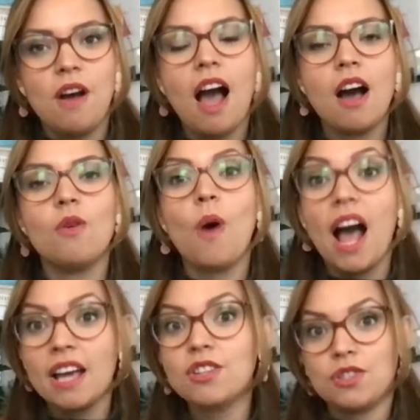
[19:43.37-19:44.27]
how
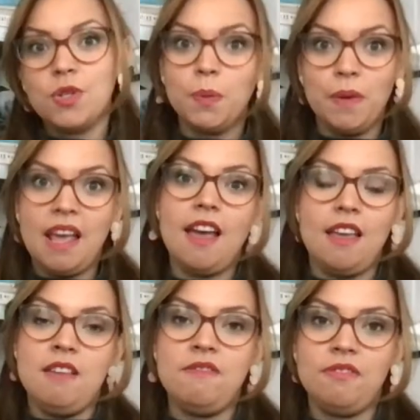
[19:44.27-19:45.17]
I should
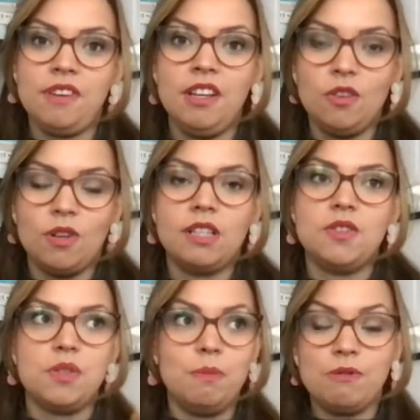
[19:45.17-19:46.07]
behave in order
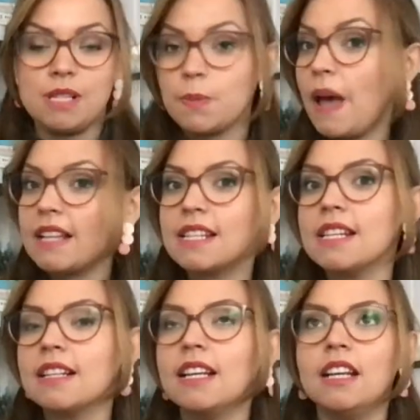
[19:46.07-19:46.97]
to be
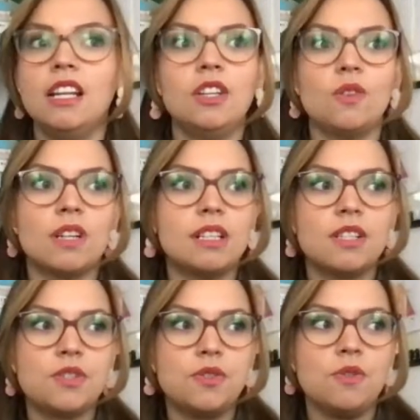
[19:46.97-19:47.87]
respected, in order
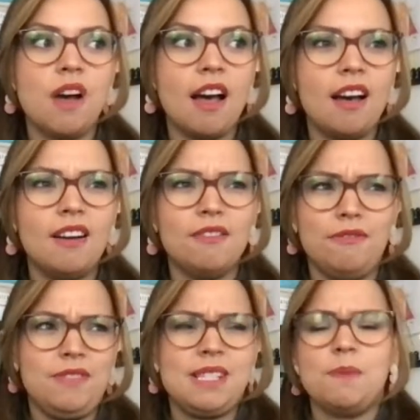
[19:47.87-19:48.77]
to have
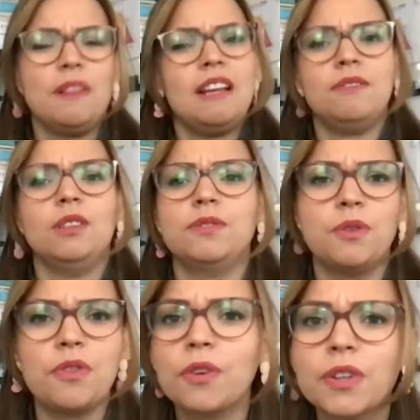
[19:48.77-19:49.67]
some level of
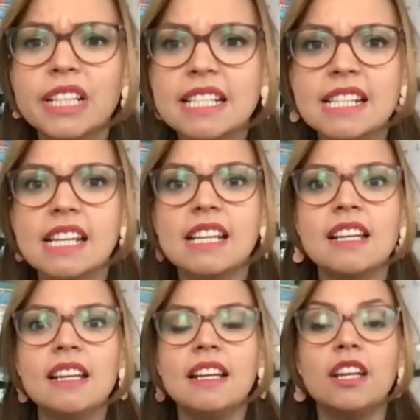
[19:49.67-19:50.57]
authority,
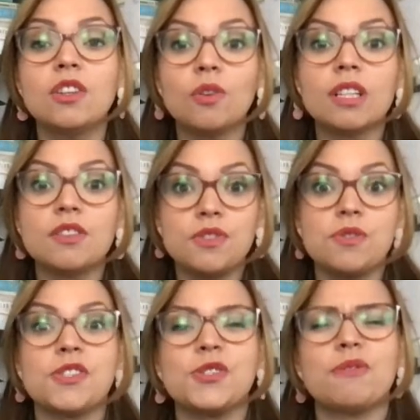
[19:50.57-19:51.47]
in order to
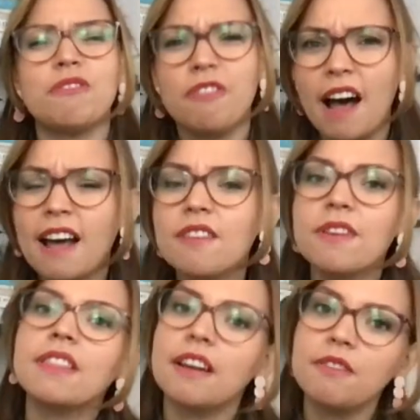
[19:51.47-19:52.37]
survive
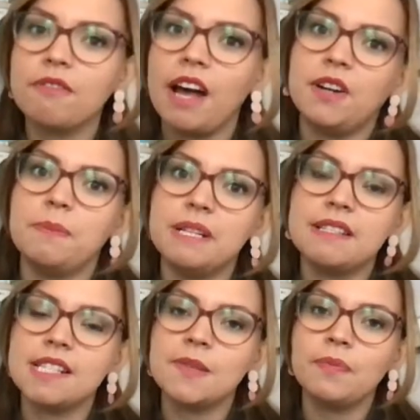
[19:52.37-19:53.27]
in that
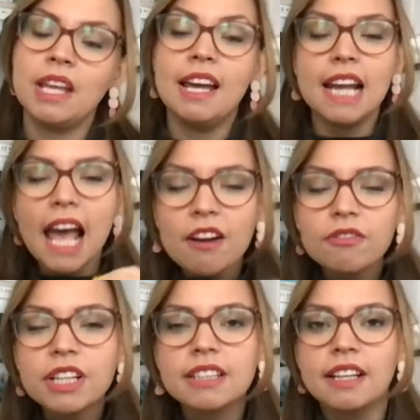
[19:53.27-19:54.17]
environment. And
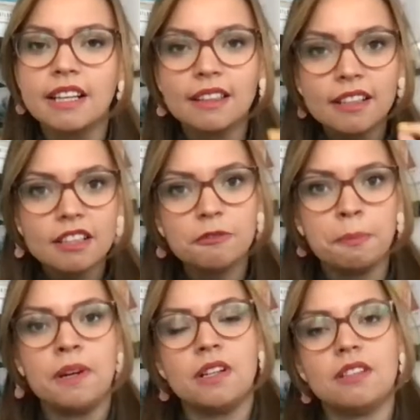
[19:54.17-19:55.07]
every day, a little
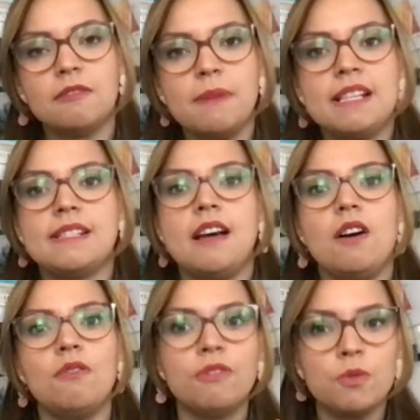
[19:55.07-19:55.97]
part of
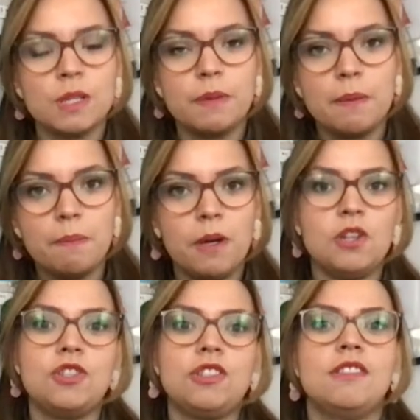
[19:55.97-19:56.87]
myself was being
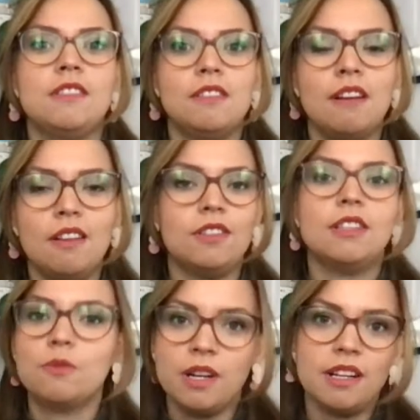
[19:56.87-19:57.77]
pushed under
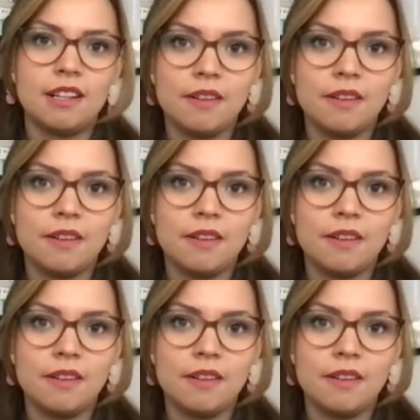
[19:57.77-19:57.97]
the rug.